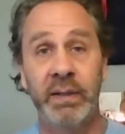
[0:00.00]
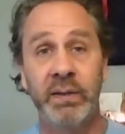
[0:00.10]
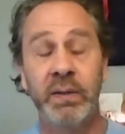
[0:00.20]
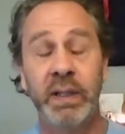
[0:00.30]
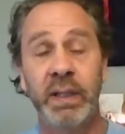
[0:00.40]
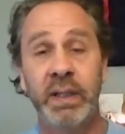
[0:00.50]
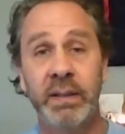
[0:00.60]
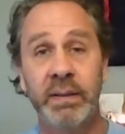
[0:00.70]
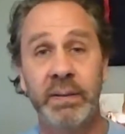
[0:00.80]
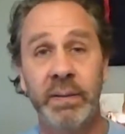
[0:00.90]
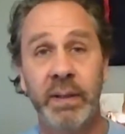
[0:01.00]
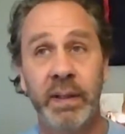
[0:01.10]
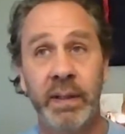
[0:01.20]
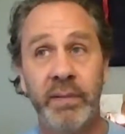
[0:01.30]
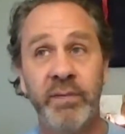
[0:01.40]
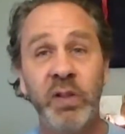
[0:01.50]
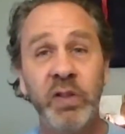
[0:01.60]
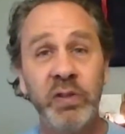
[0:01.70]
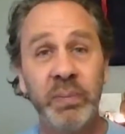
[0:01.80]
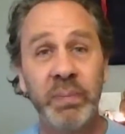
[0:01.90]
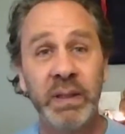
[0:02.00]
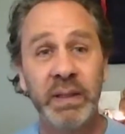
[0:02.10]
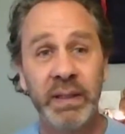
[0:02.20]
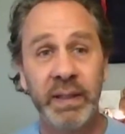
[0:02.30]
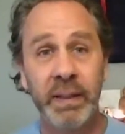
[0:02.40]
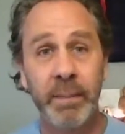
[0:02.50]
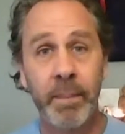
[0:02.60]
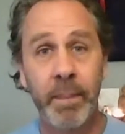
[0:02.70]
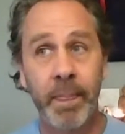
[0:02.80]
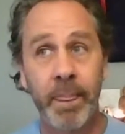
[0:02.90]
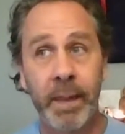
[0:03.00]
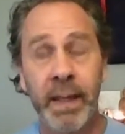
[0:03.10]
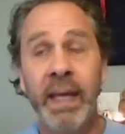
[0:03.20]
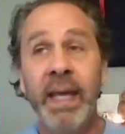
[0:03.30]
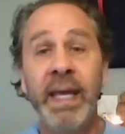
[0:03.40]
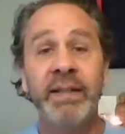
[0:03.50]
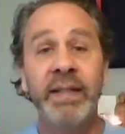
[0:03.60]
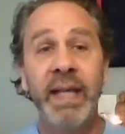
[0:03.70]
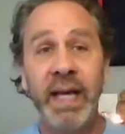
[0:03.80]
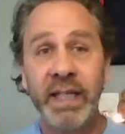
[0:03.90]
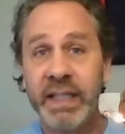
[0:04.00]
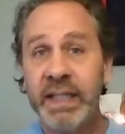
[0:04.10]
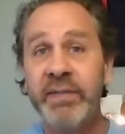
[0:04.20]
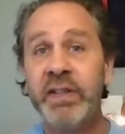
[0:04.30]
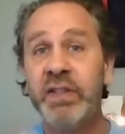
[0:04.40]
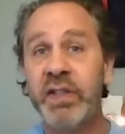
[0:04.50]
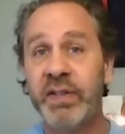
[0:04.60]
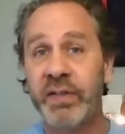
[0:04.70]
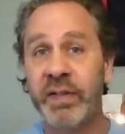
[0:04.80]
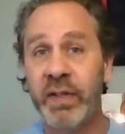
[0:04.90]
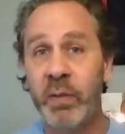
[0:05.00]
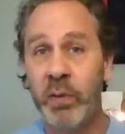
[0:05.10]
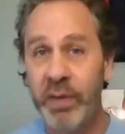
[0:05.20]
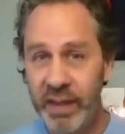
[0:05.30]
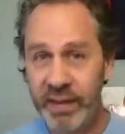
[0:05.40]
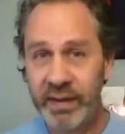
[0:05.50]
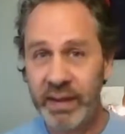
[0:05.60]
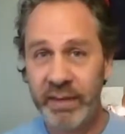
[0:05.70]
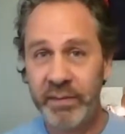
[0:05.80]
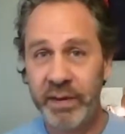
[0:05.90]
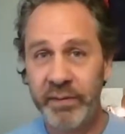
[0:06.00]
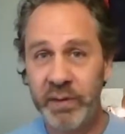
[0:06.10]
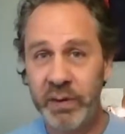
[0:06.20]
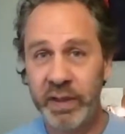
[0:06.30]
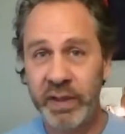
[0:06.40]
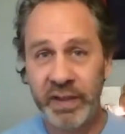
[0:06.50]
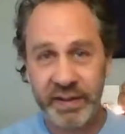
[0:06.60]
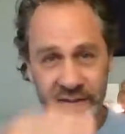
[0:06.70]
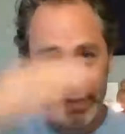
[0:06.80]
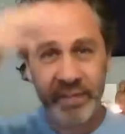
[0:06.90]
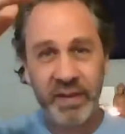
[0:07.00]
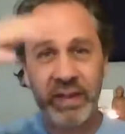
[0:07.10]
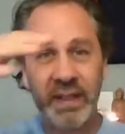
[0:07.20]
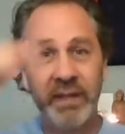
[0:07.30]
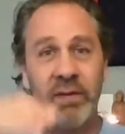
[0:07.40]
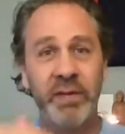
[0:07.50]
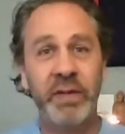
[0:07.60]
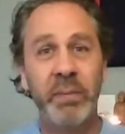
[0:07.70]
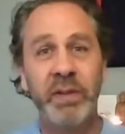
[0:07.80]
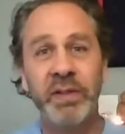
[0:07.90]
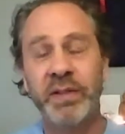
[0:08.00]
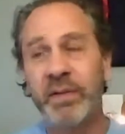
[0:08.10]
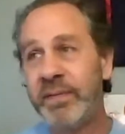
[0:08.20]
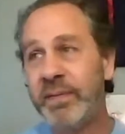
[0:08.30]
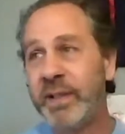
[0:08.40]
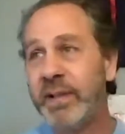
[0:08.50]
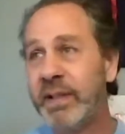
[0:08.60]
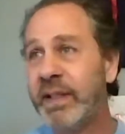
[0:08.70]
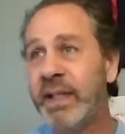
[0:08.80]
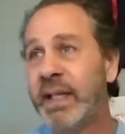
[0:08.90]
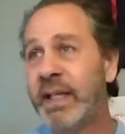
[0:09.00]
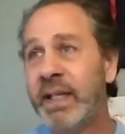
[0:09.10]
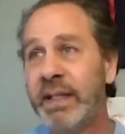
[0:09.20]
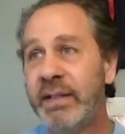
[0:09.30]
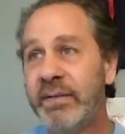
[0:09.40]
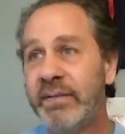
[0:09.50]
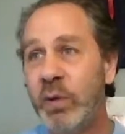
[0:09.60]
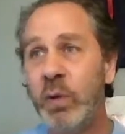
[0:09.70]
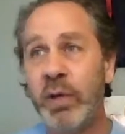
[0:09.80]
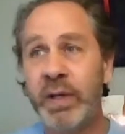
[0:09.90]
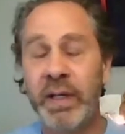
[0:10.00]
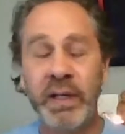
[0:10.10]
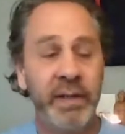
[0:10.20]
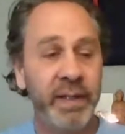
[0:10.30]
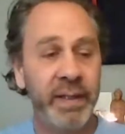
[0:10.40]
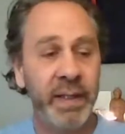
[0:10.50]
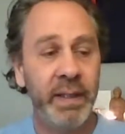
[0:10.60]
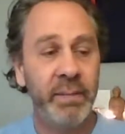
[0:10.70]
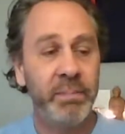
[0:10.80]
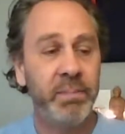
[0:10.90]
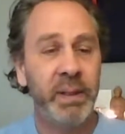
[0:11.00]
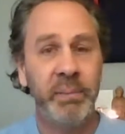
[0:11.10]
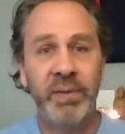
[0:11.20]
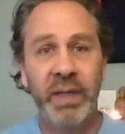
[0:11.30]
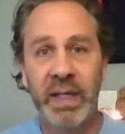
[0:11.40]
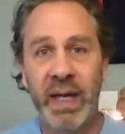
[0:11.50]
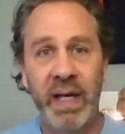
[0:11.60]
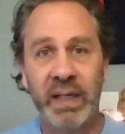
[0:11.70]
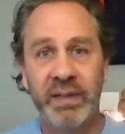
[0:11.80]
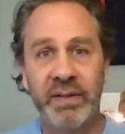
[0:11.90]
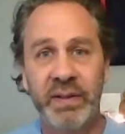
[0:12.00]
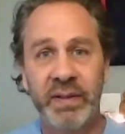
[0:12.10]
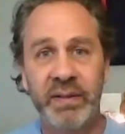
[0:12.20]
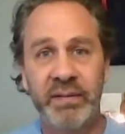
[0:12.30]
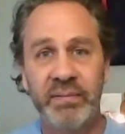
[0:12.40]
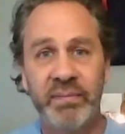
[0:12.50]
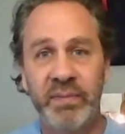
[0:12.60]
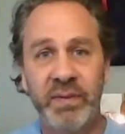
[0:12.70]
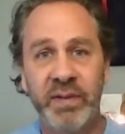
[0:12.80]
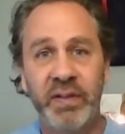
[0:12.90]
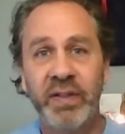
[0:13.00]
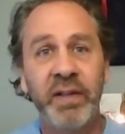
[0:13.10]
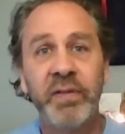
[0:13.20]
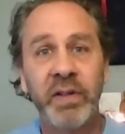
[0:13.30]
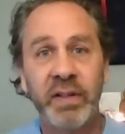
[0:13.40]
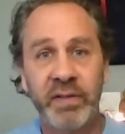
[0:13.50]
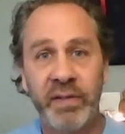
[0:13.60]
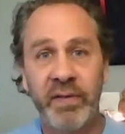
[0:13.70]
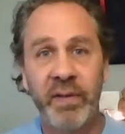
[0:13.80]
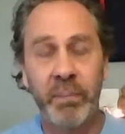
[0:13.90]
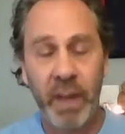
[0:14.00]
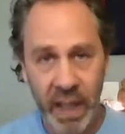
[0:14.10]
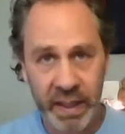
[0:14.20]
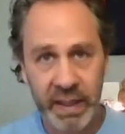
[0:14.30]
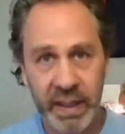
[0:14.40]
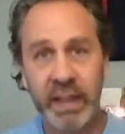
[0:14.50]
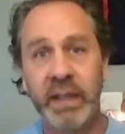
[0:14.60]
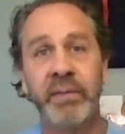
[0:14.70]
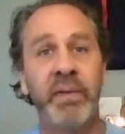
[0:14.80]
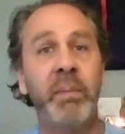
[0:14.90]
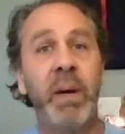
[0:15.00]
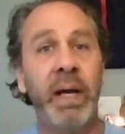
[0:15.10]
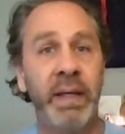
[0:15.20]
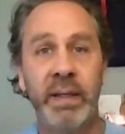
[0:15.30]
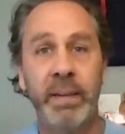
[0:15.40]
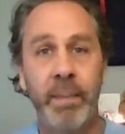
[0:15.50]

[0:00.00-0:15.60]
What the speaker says: dukkha, vulnerability. It's not even just with this level of dukkha, right? There's different levels. Some are just a very kind of ordinary bumps and knocks and sufferings of the body and of the mind.